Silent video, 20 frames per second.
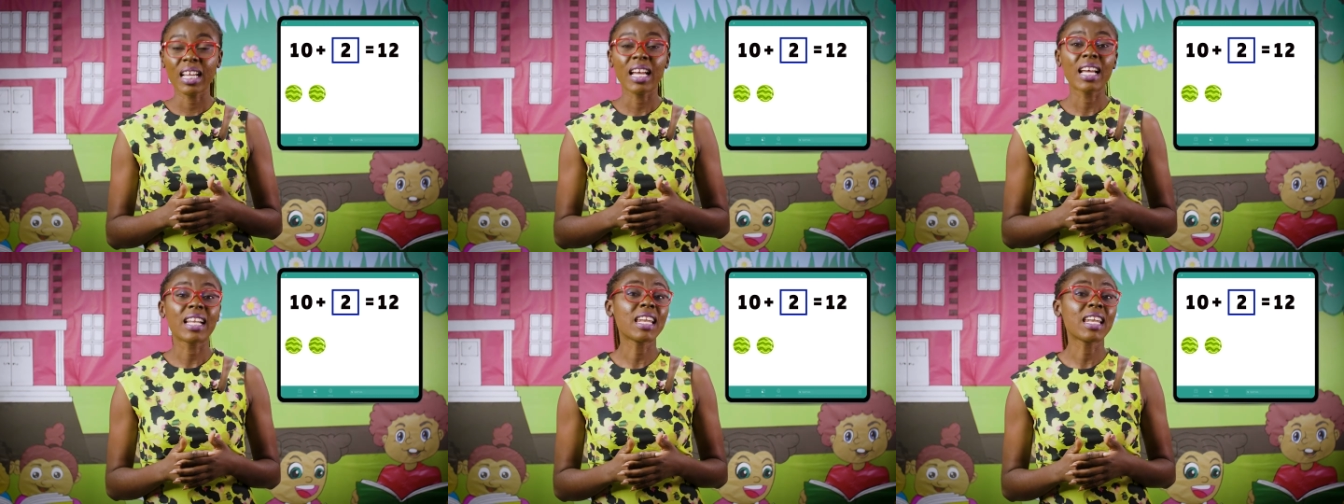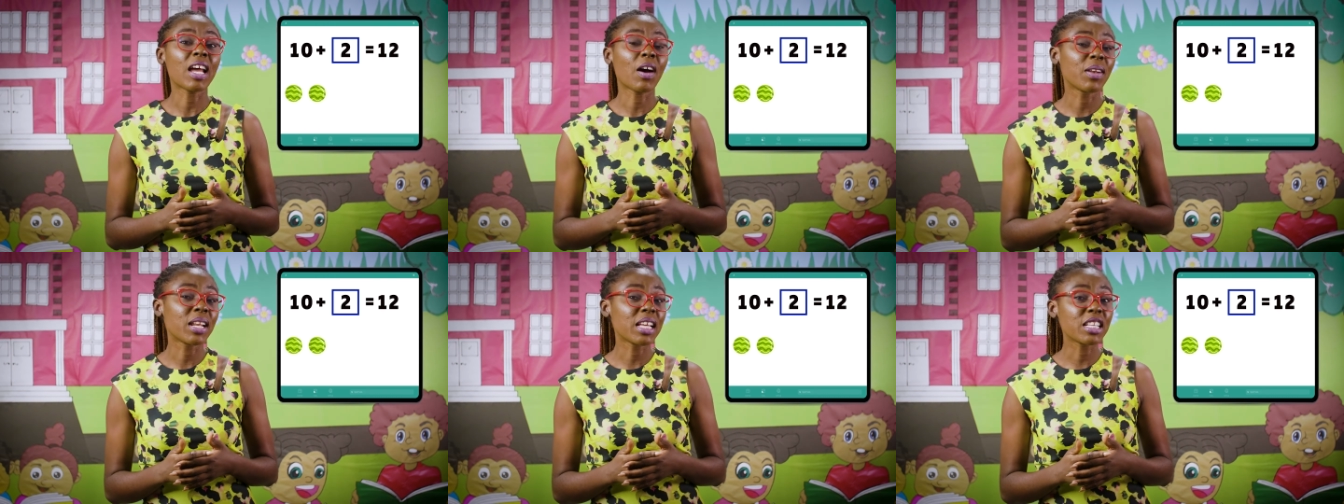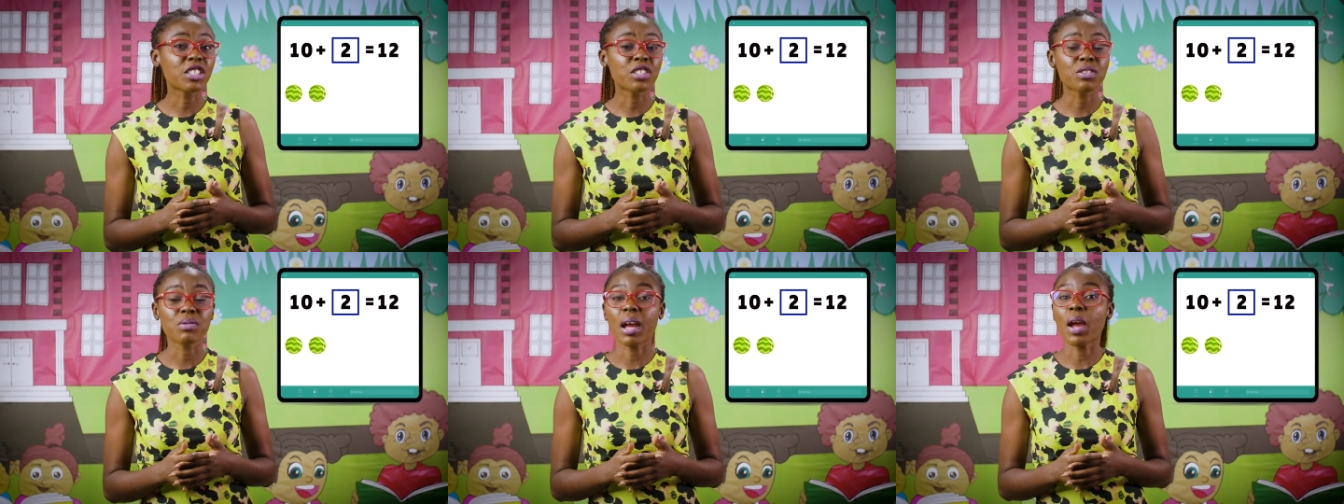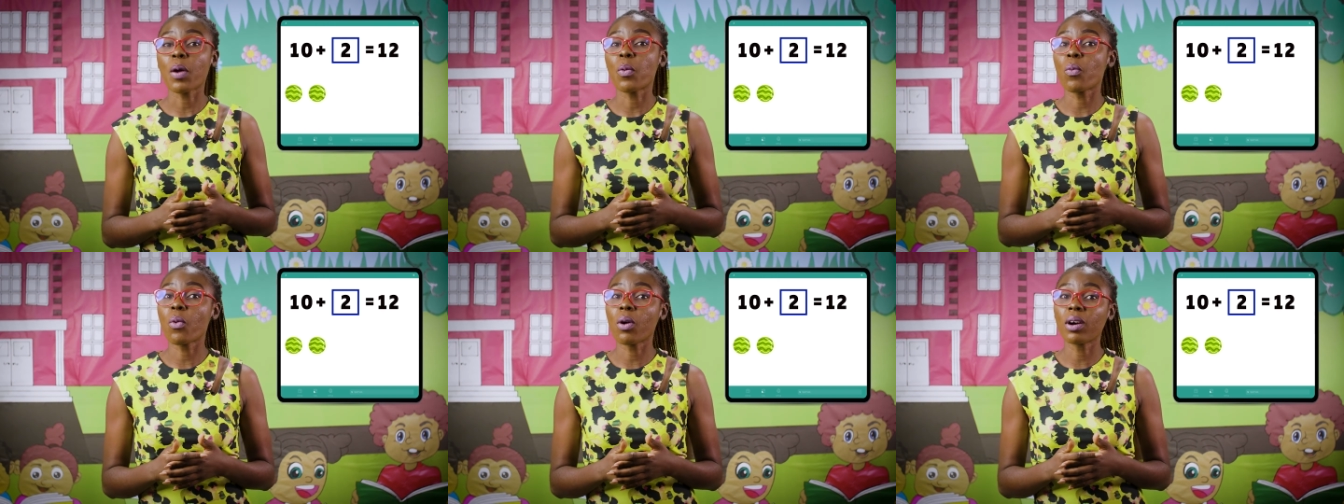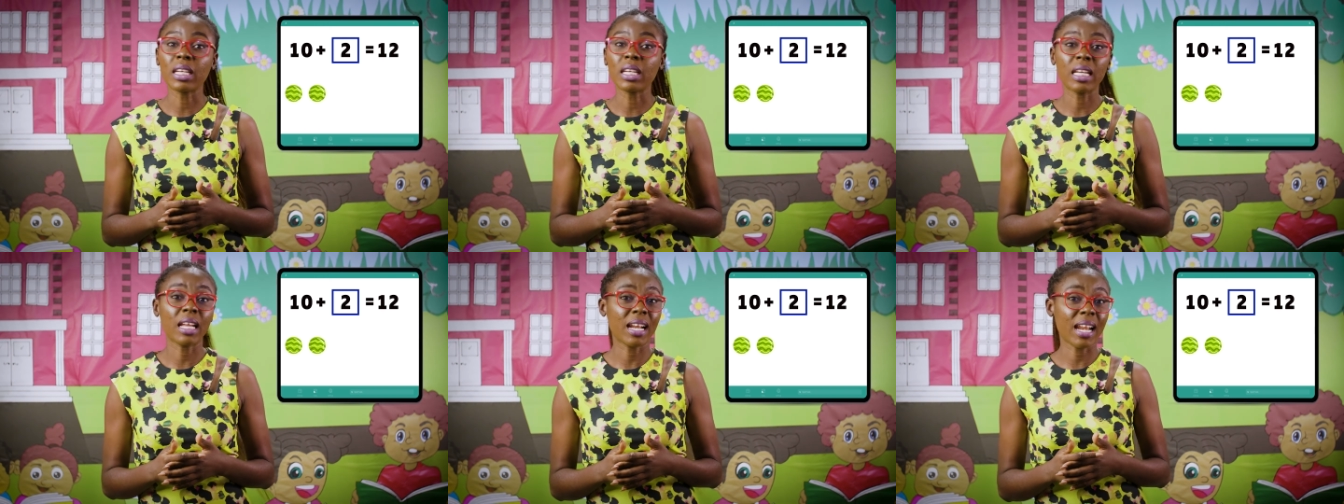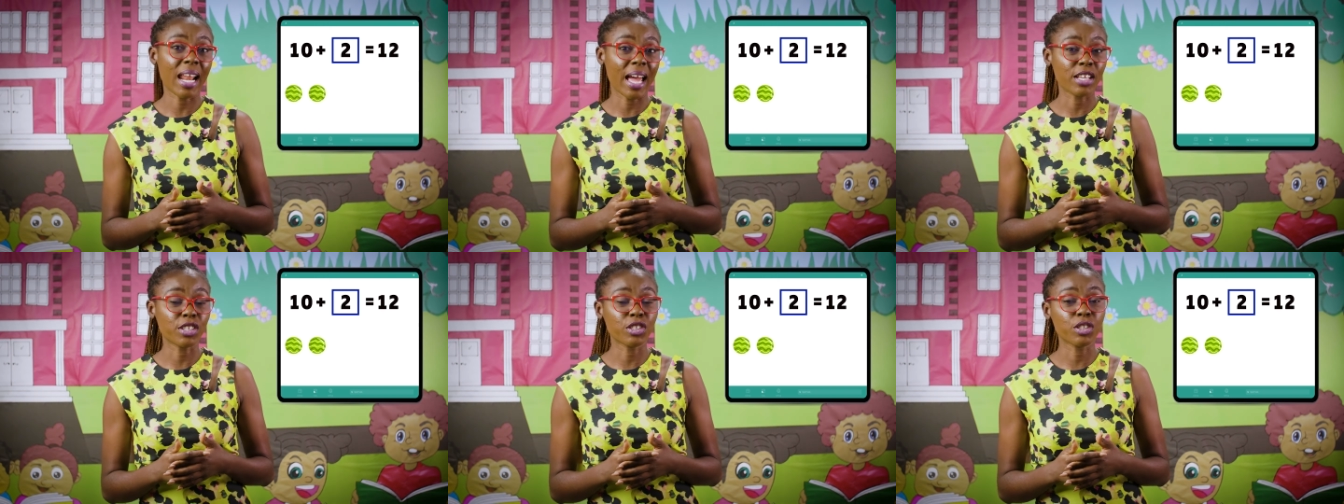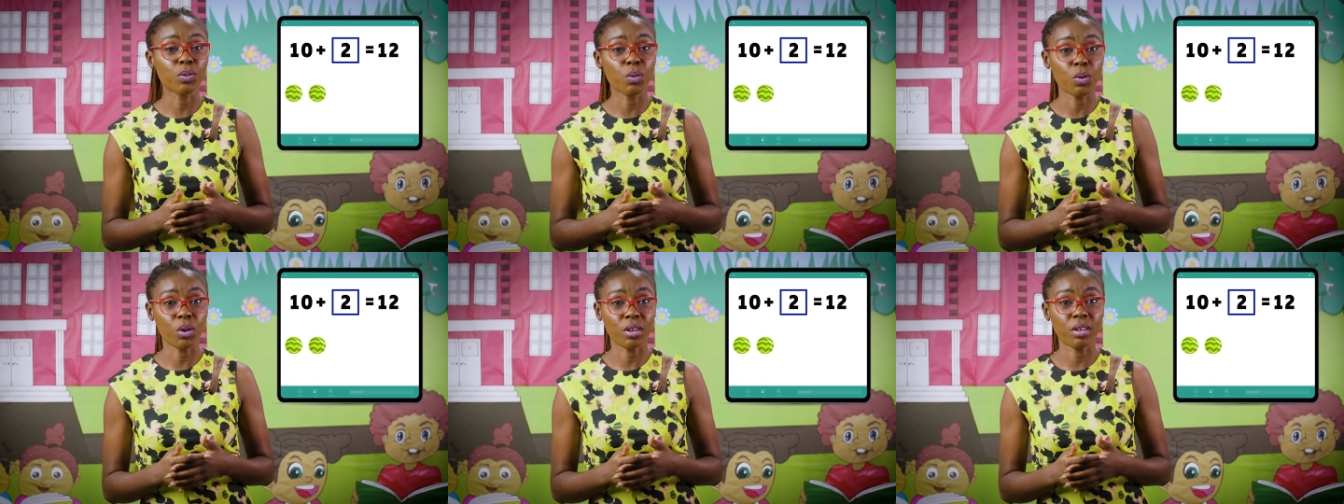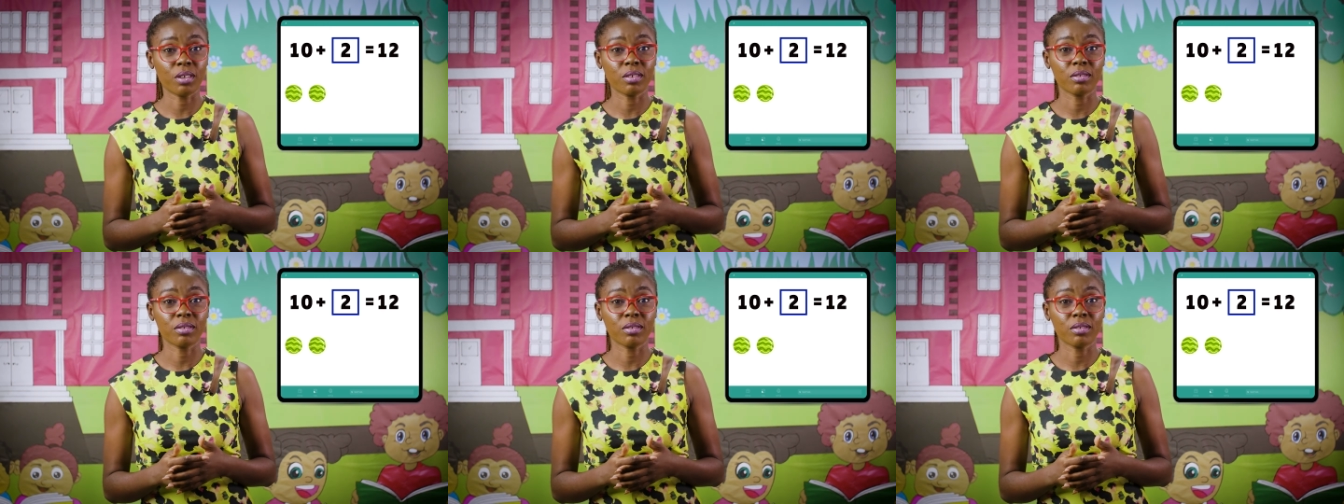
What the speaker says: Now let's try one last one.